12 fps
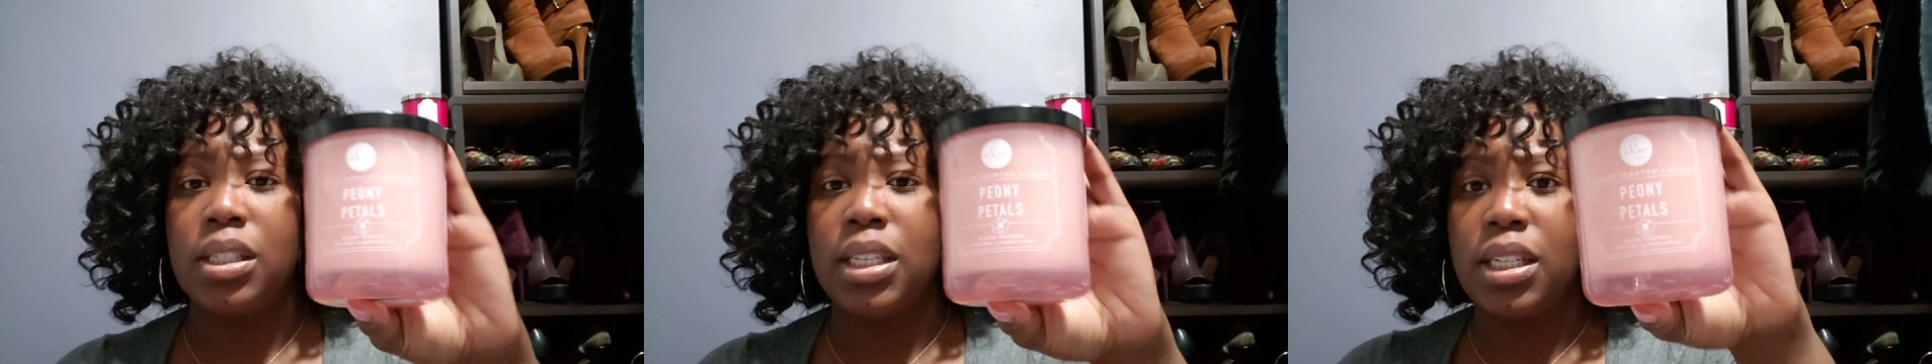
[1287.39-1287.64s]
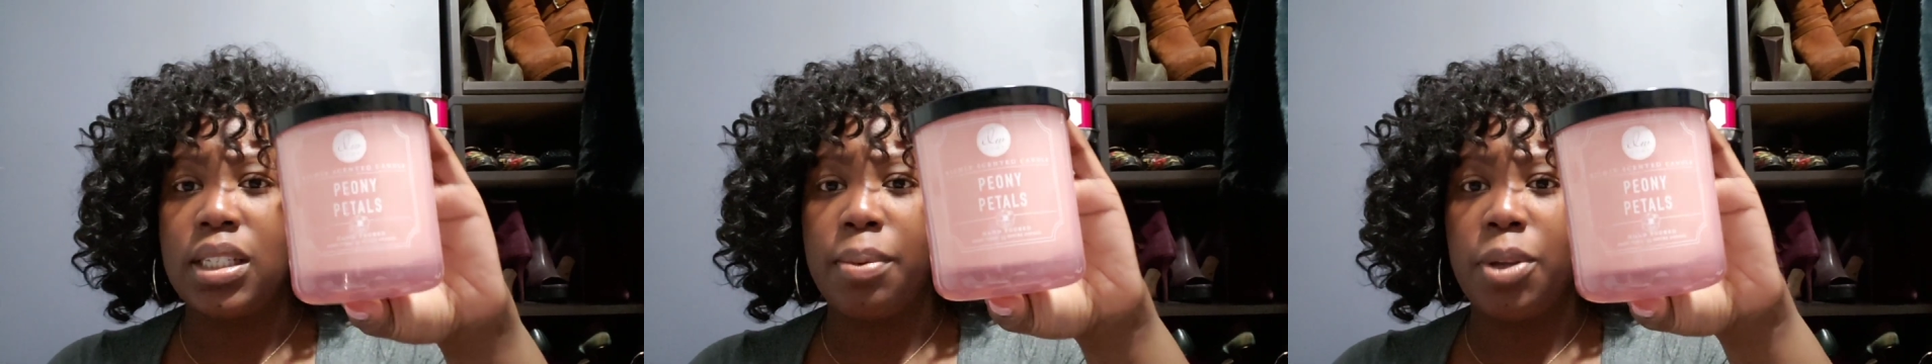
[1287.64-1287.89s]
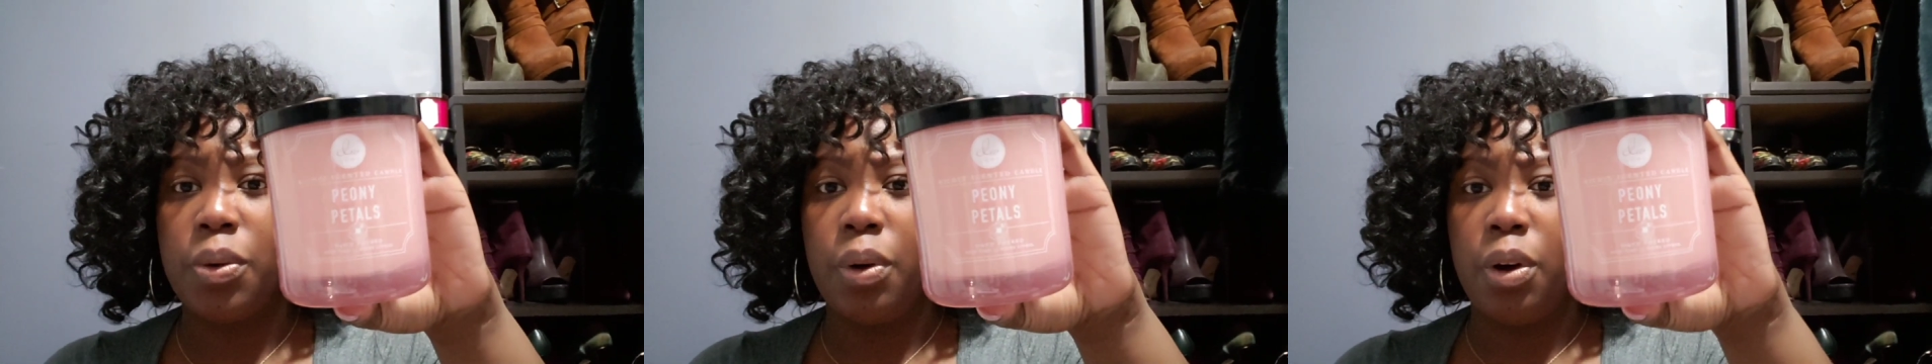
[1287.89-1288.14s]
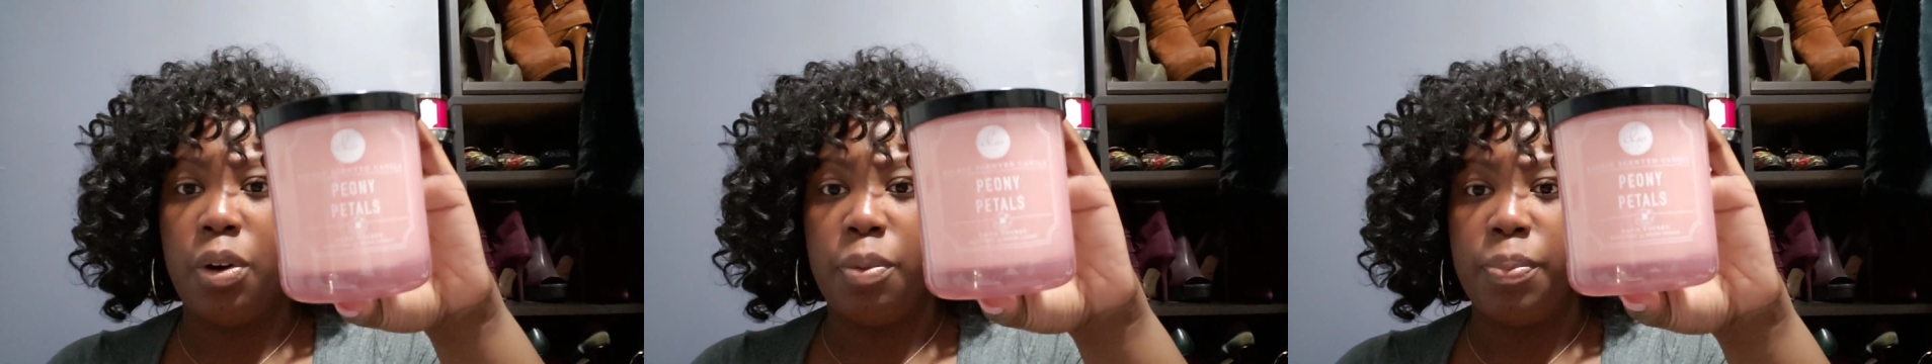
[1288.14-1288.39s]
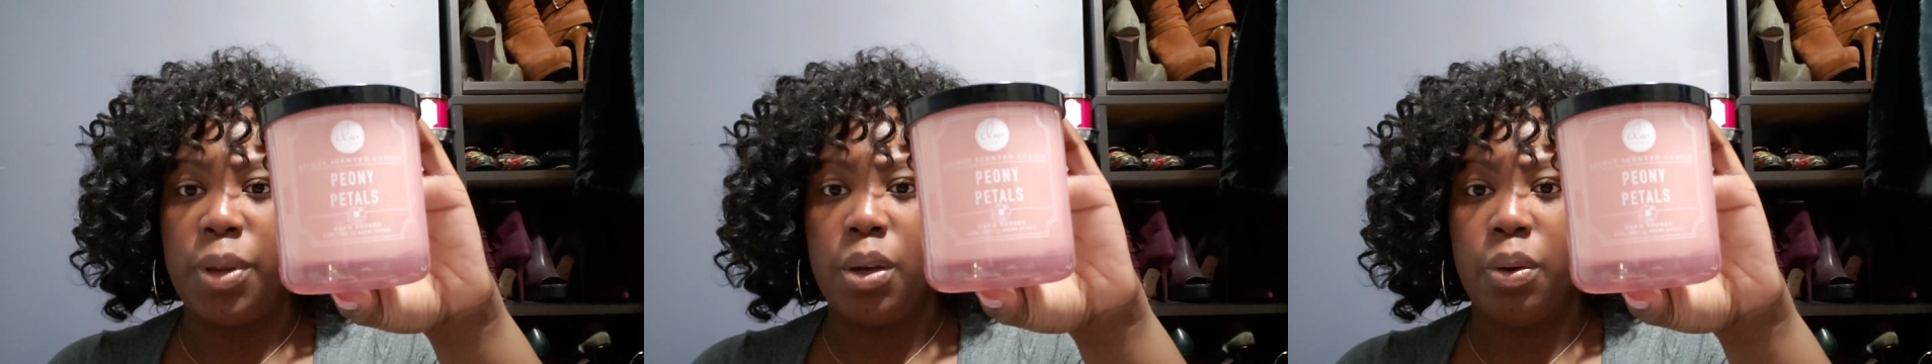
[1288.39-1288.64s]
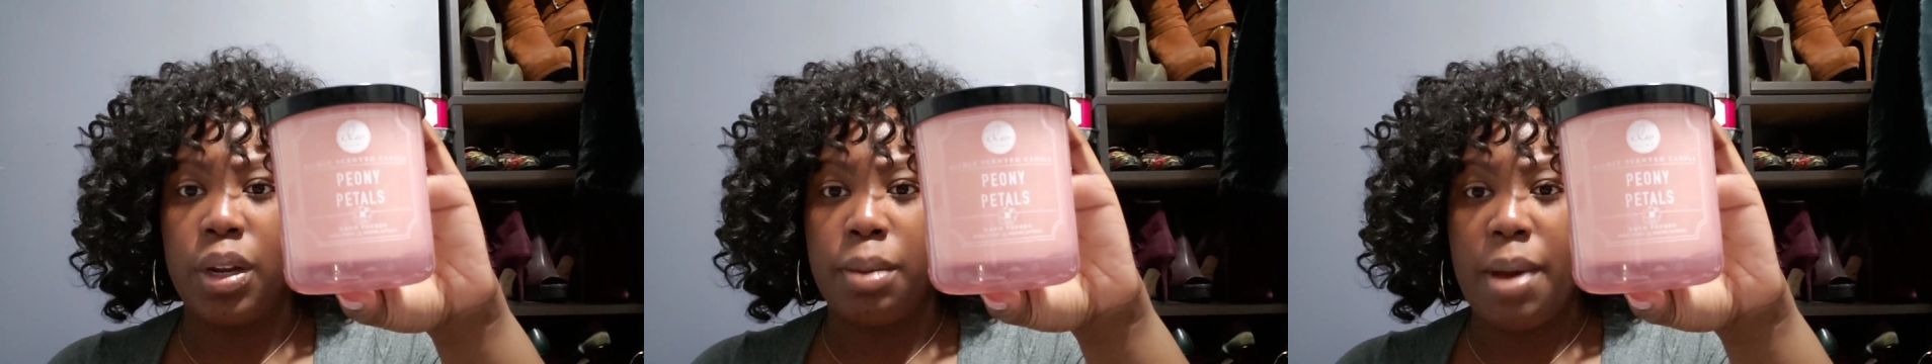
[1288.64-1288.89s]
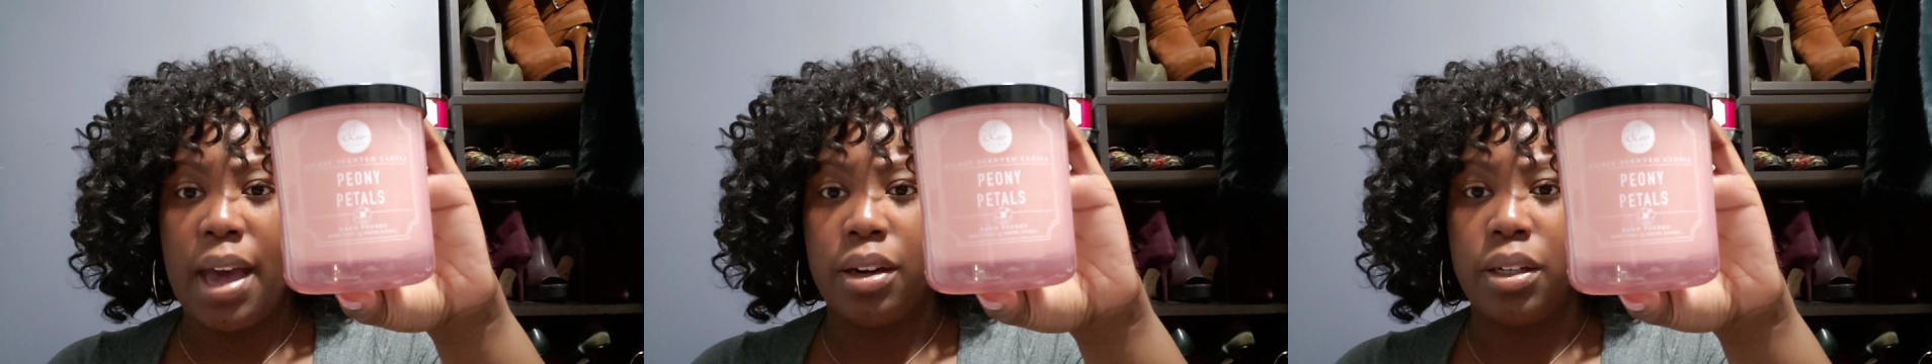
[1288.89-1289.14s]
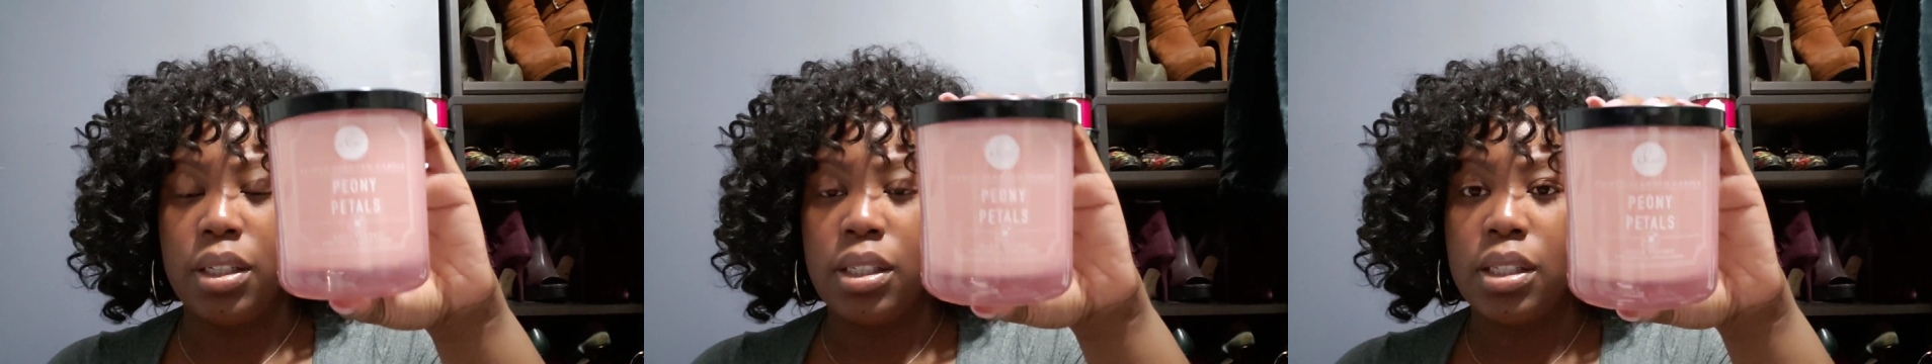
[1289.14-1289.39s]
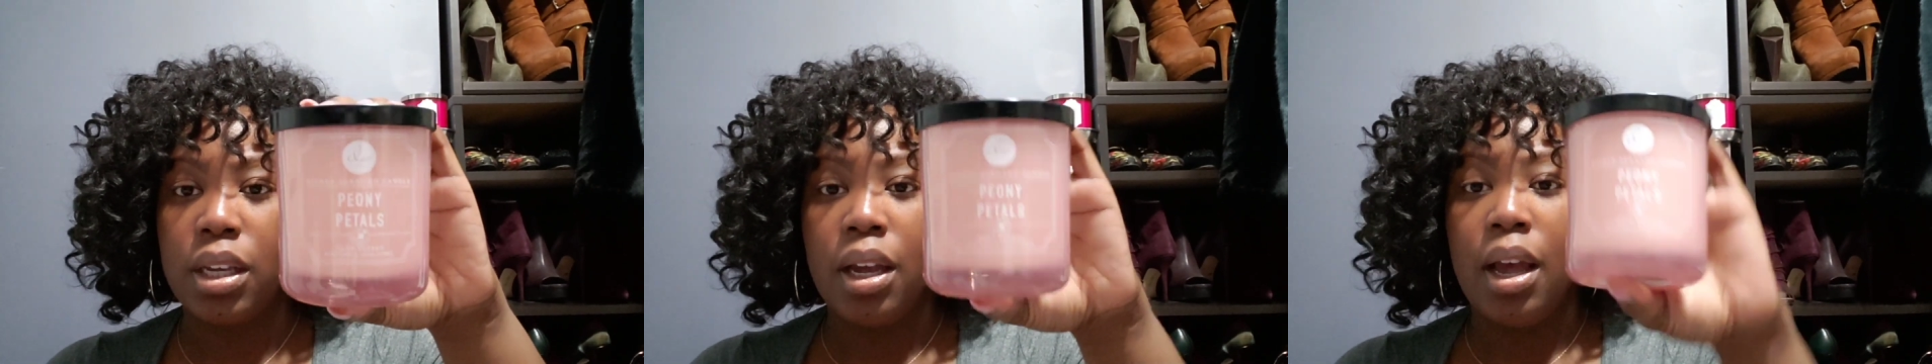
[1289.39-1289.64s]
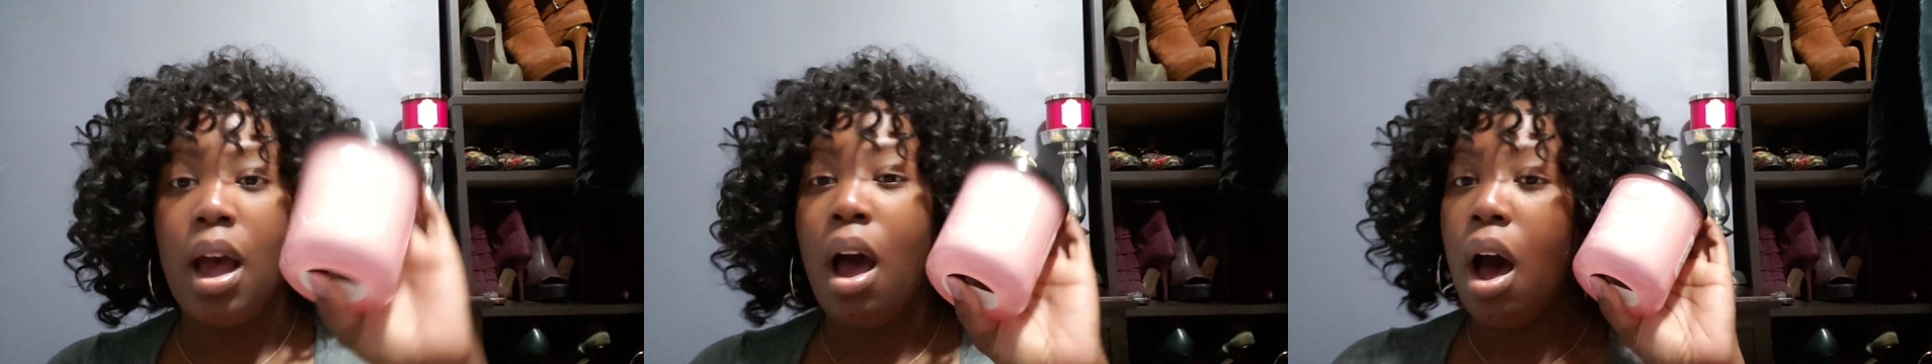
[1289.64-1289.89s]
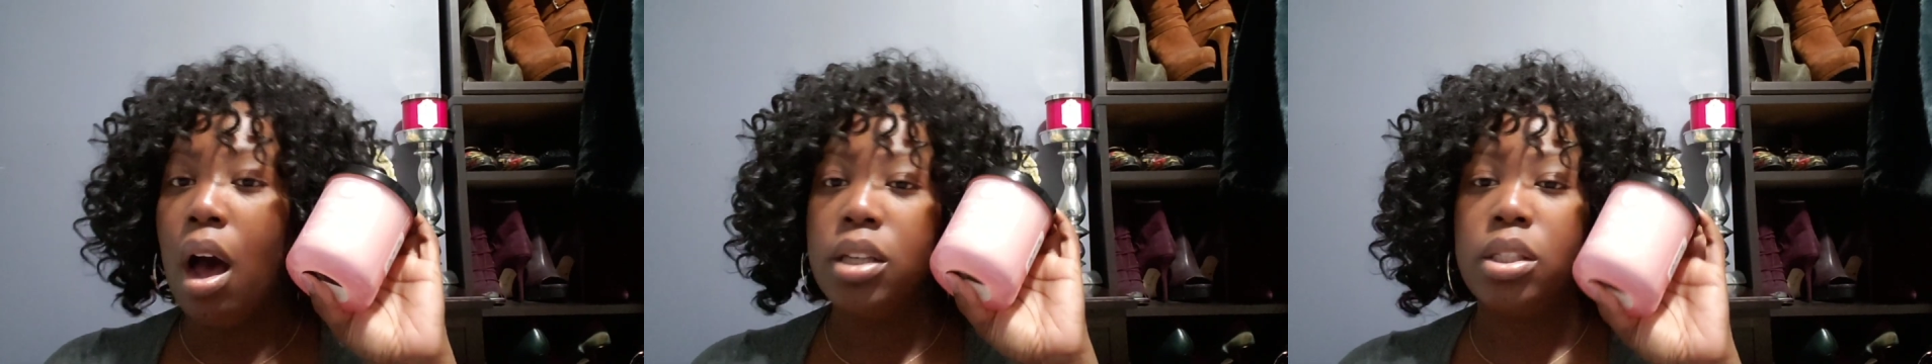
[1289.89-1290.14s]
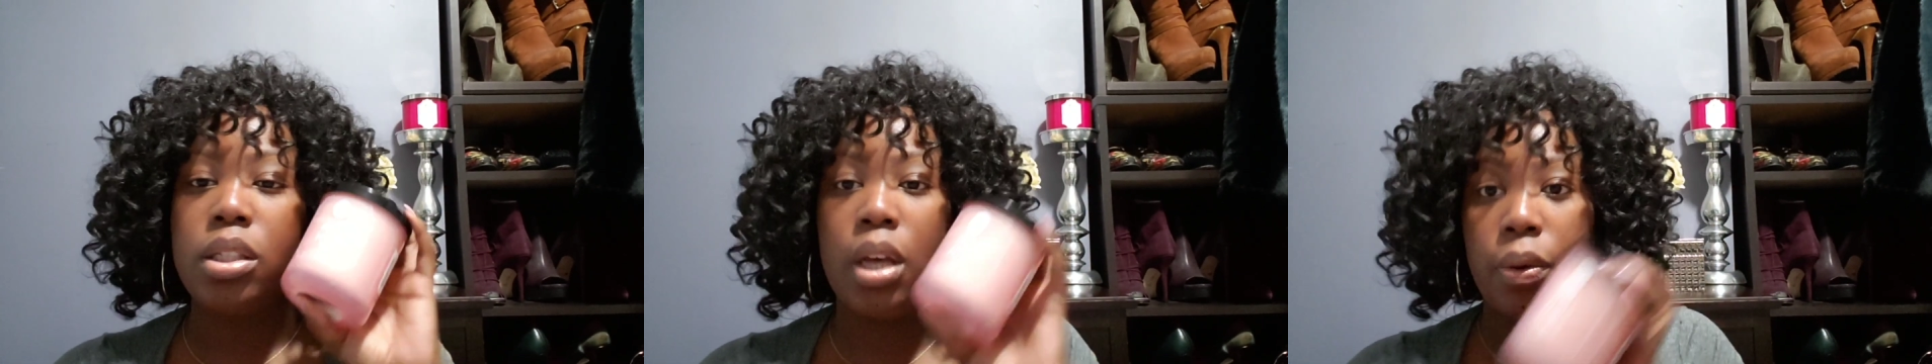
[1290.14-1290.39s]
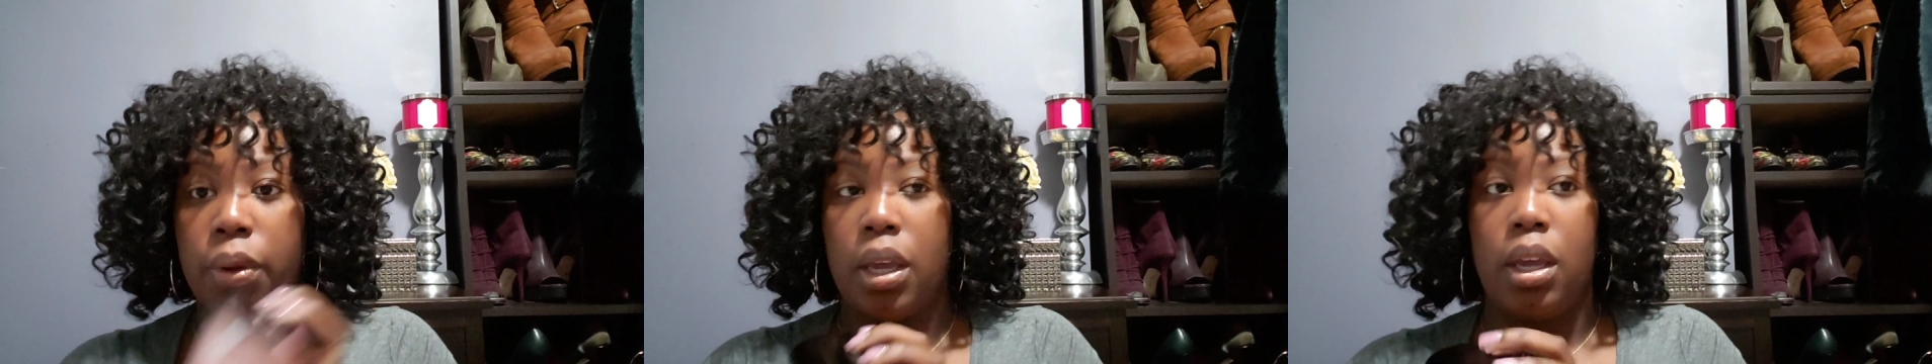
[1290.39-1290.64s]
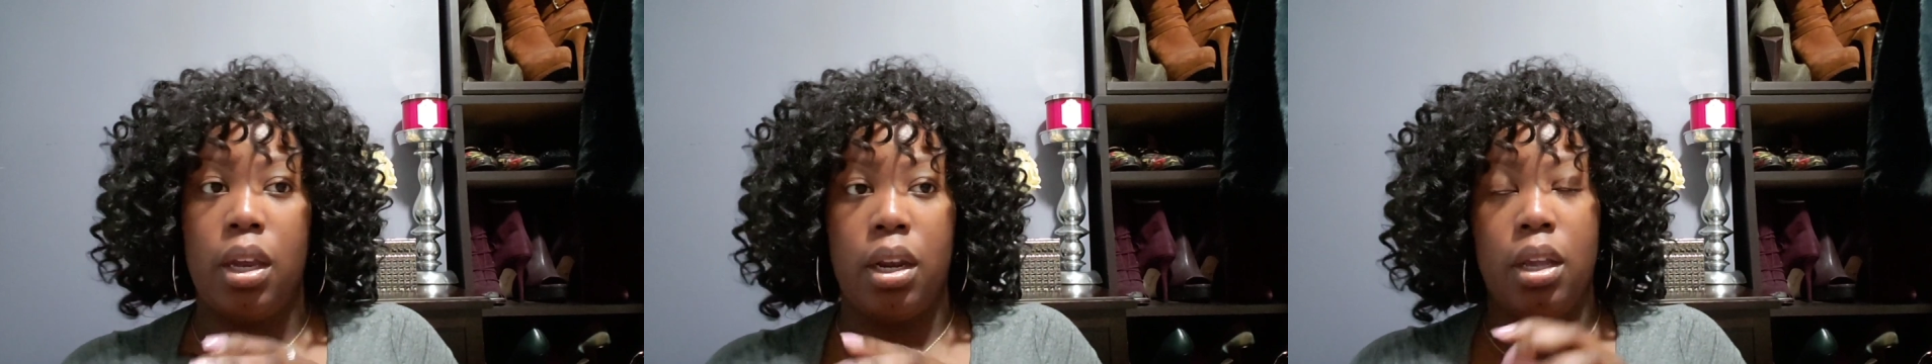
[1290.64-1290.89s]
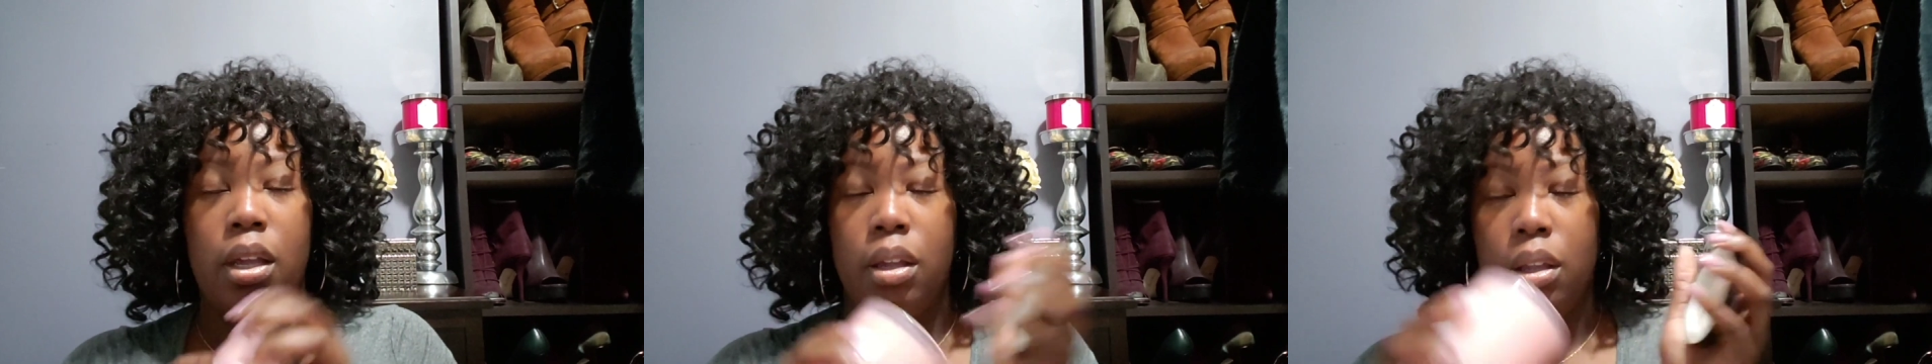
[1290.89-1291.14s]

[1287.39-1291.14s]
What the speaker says: DW Home Peony Petals. So good.